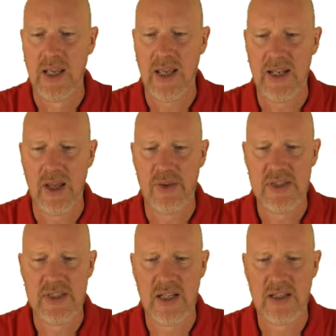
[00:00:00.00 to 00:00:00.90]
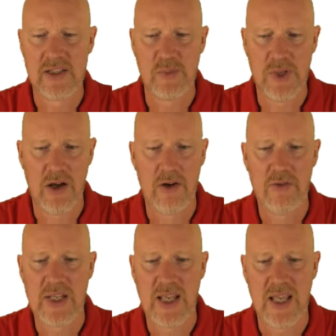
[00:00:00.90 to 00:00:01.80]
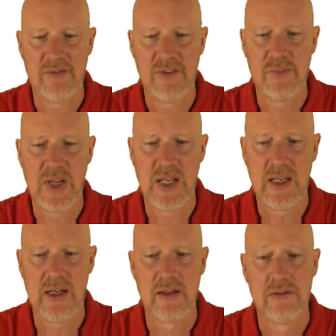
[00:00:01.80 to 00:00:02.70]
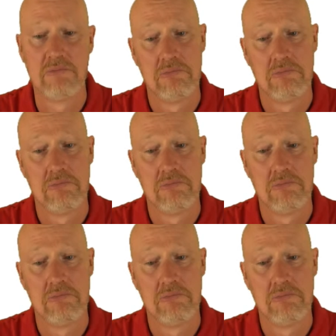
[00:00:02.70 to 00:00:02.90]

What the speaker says: And now this is telling us we already have some data here.